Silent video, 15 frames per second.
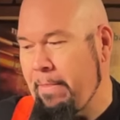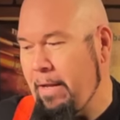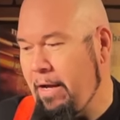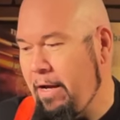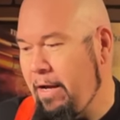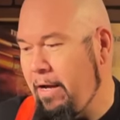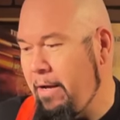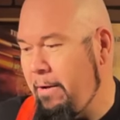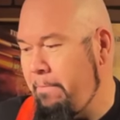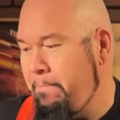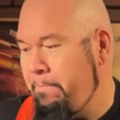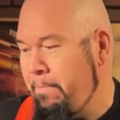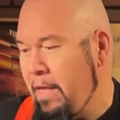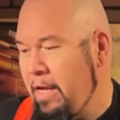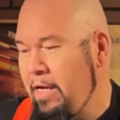
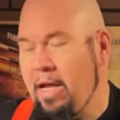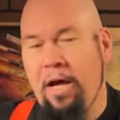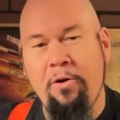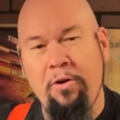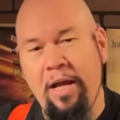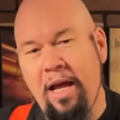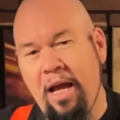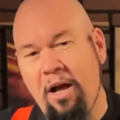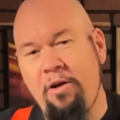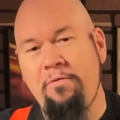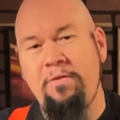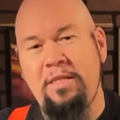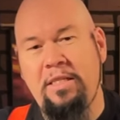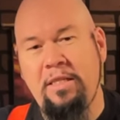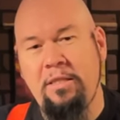um, not only
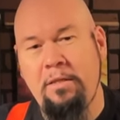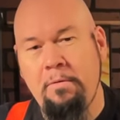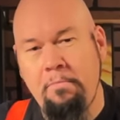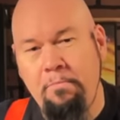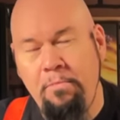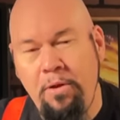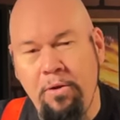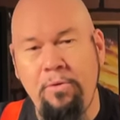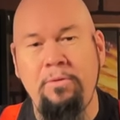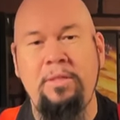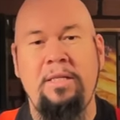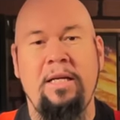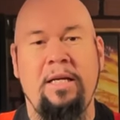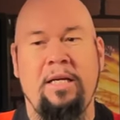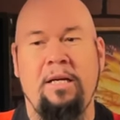Elvis's
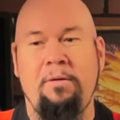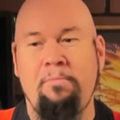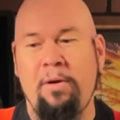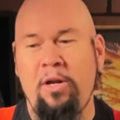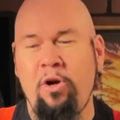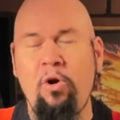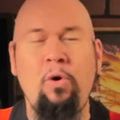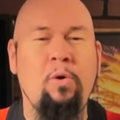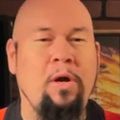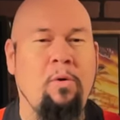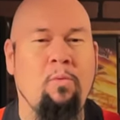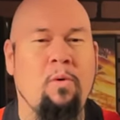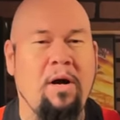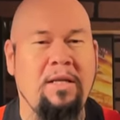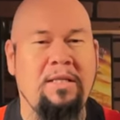music, but who he
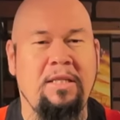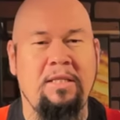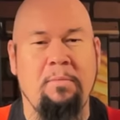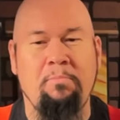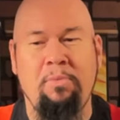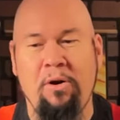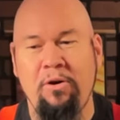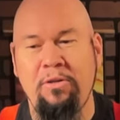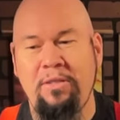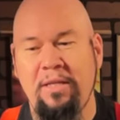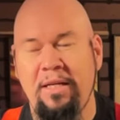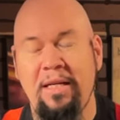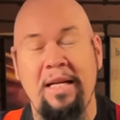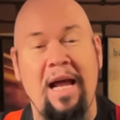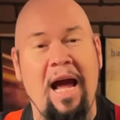was as a
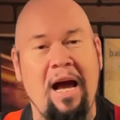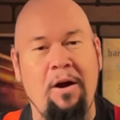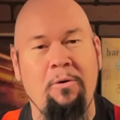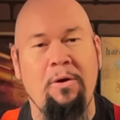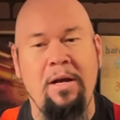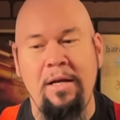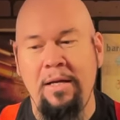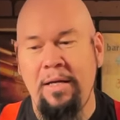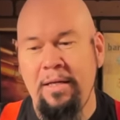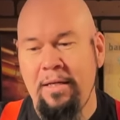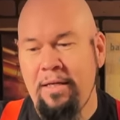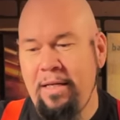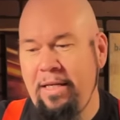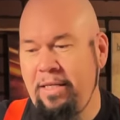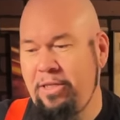person and how
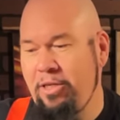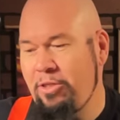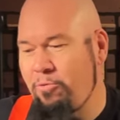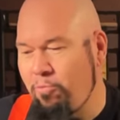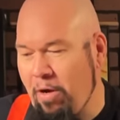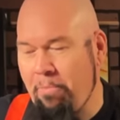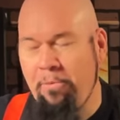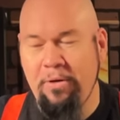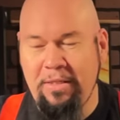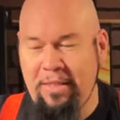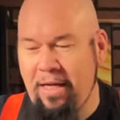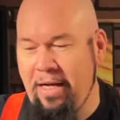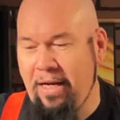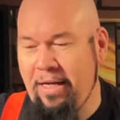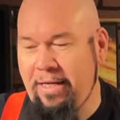he just
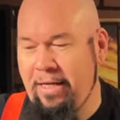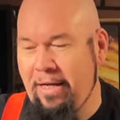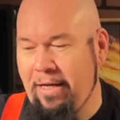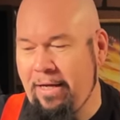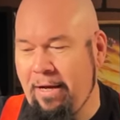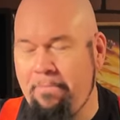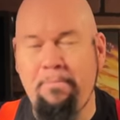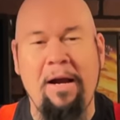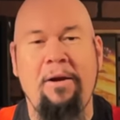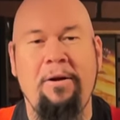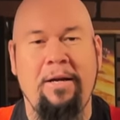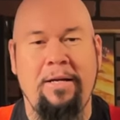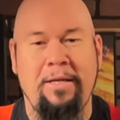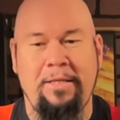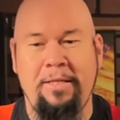represented uh,
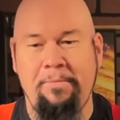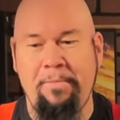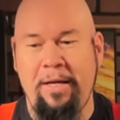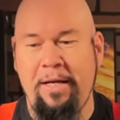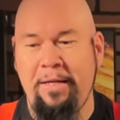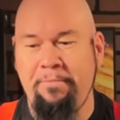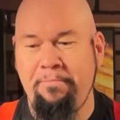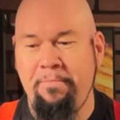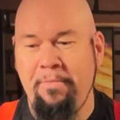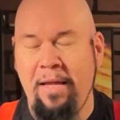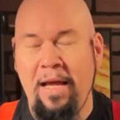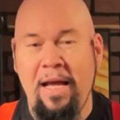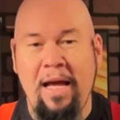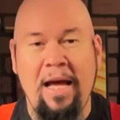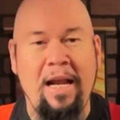America to me.
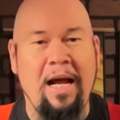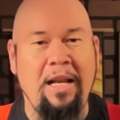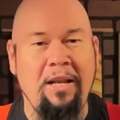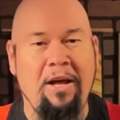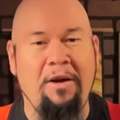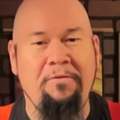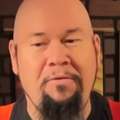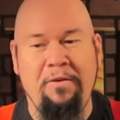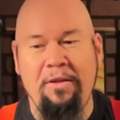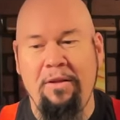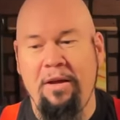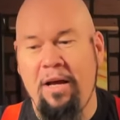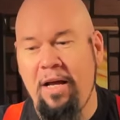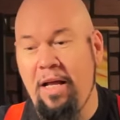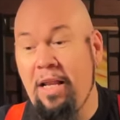And I love
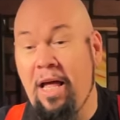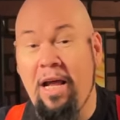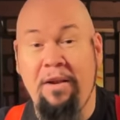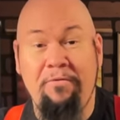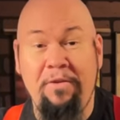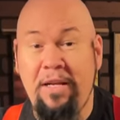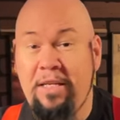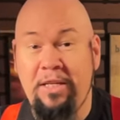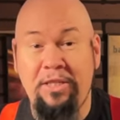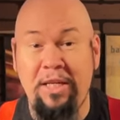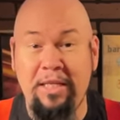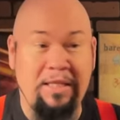uh, a lot of vintage things